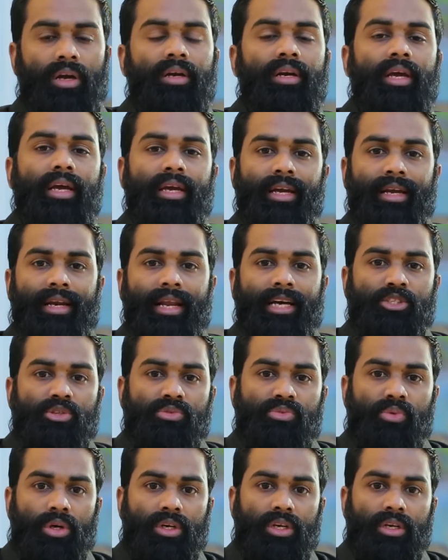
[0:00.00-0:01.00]
Take a glass
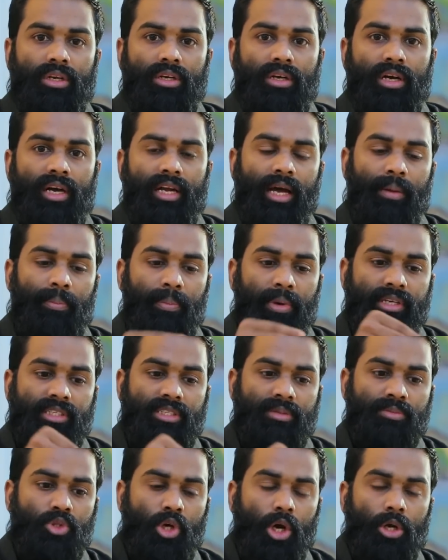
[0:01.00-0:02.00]
of water and apply
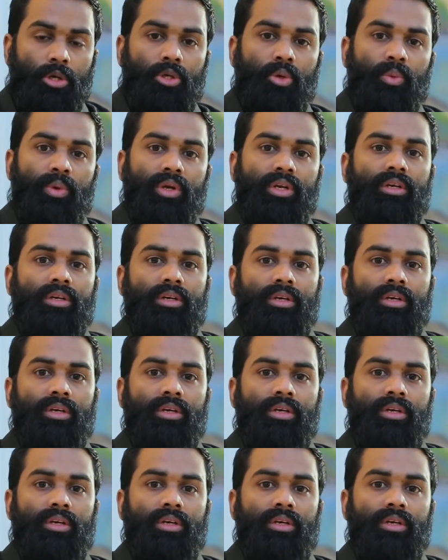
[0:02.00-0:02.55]
some salt to it.